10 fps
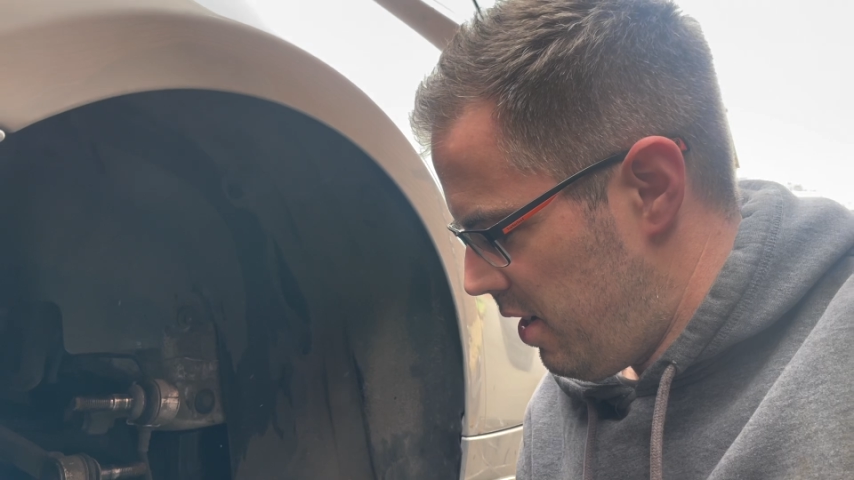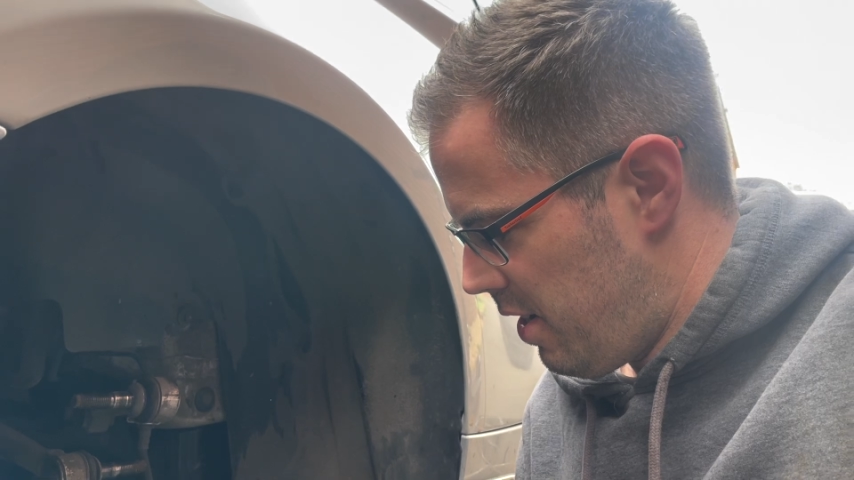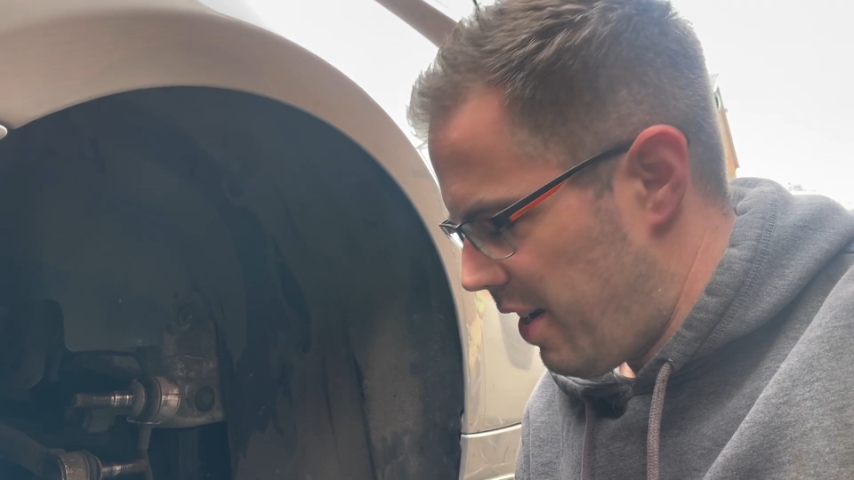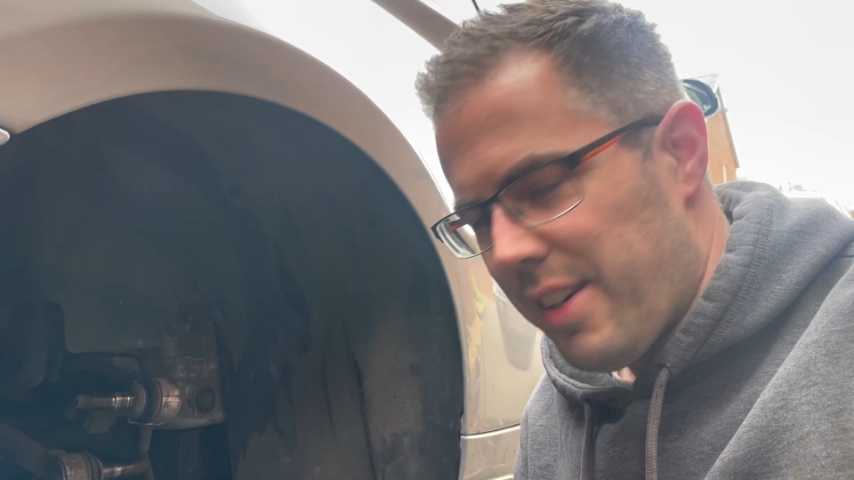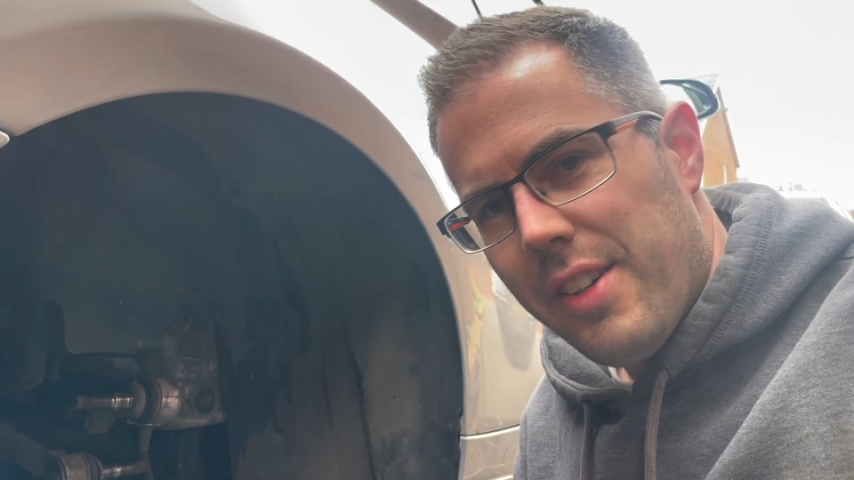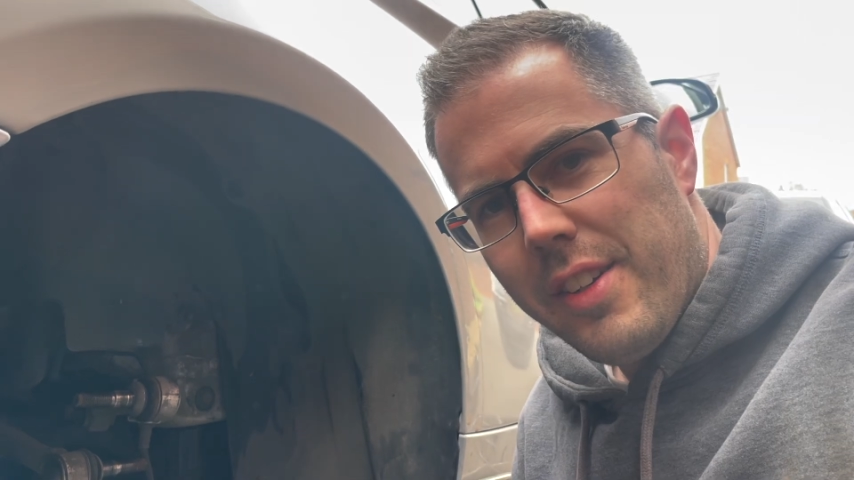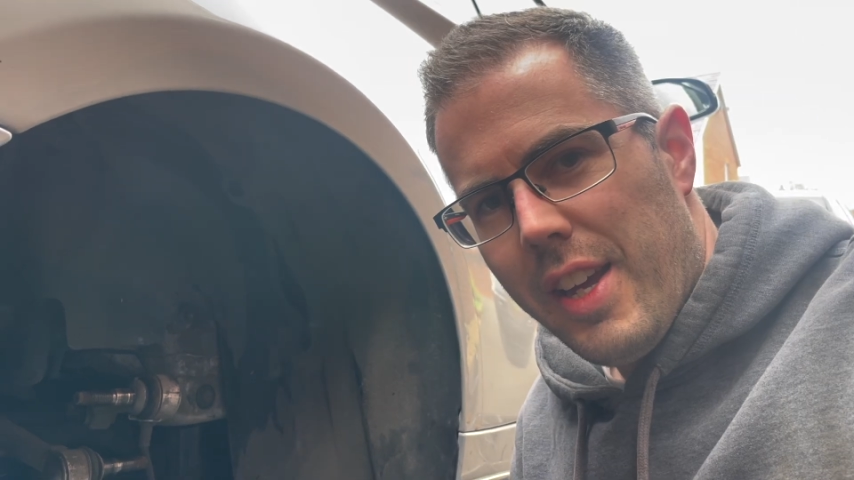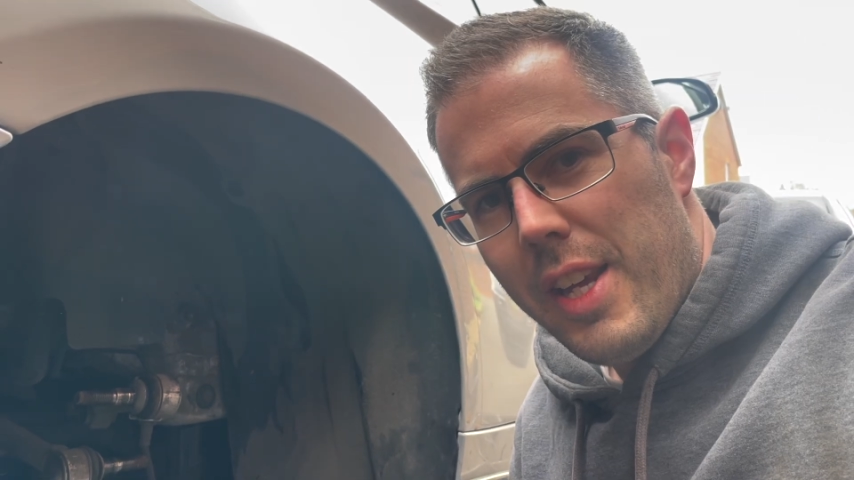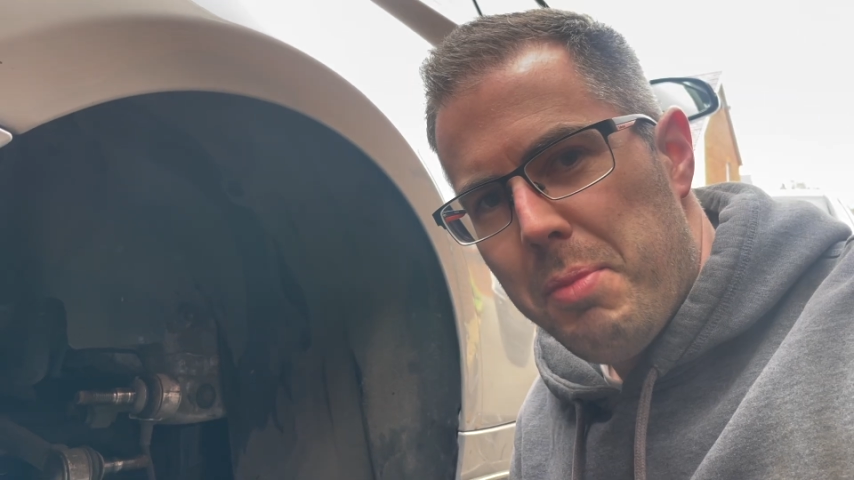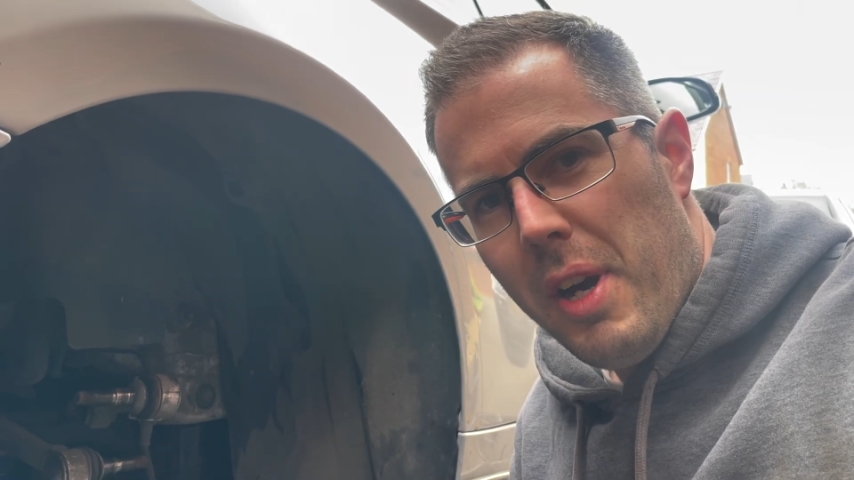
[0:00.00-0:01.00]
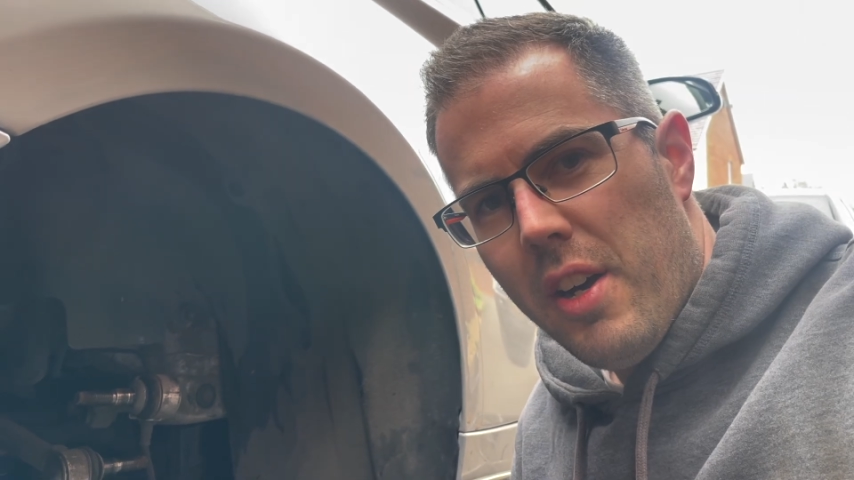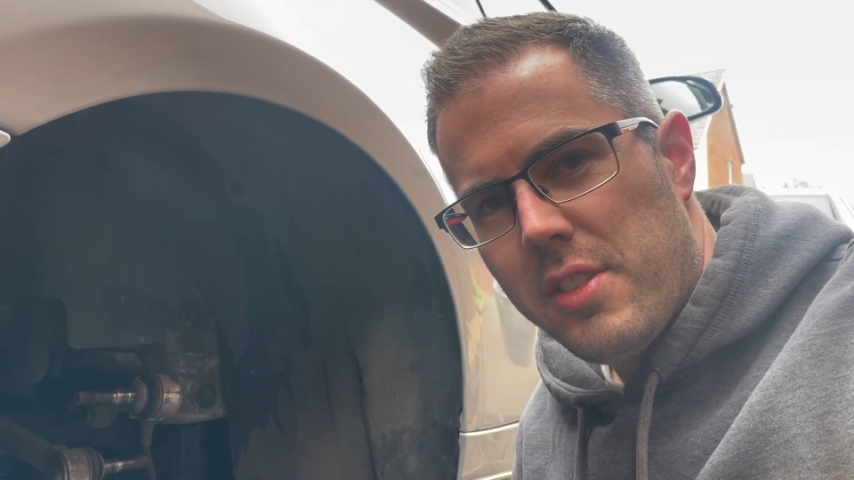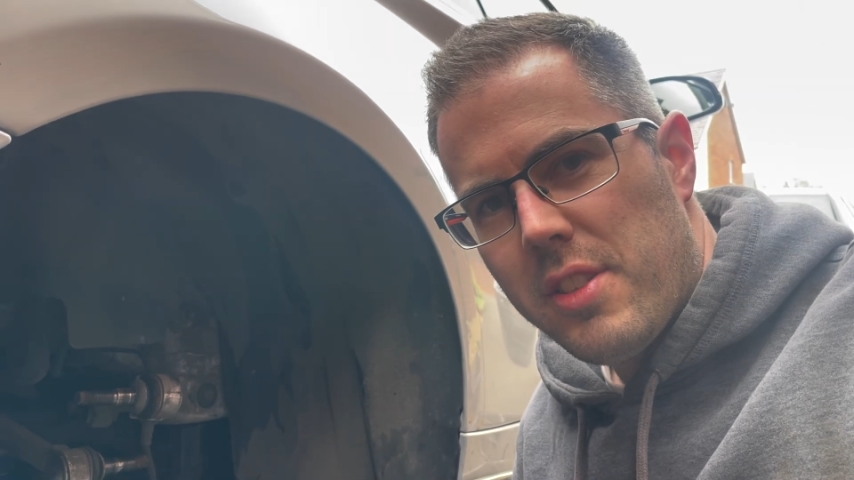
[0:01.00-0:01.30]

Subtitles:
and I can't get any parts